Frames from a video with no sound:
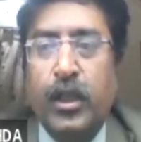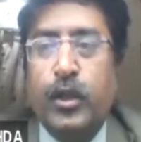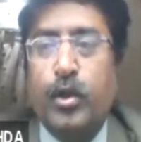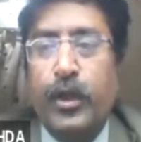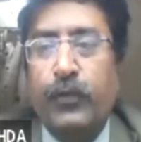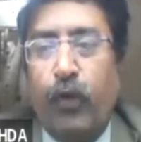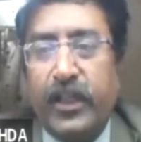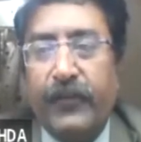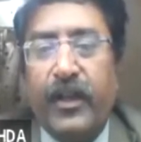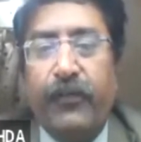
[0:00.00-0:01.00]
So in
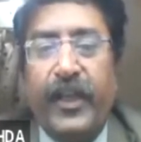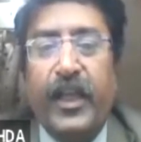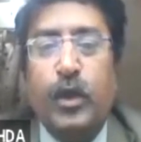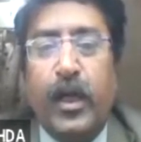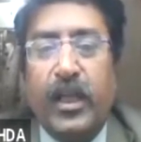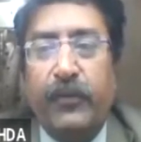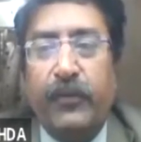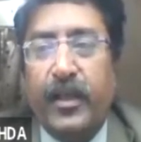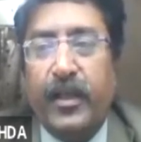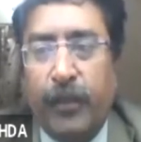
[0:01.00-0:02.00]
whatever way you are
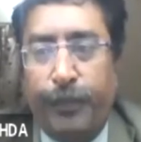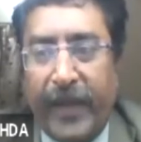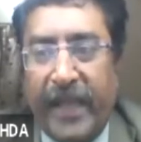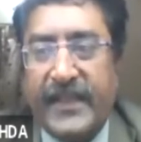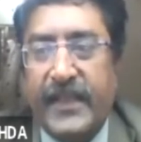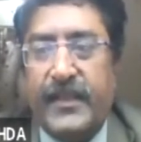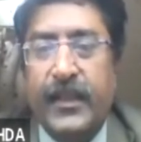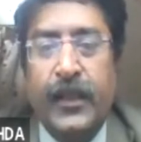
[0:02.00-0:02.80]
giving prizes,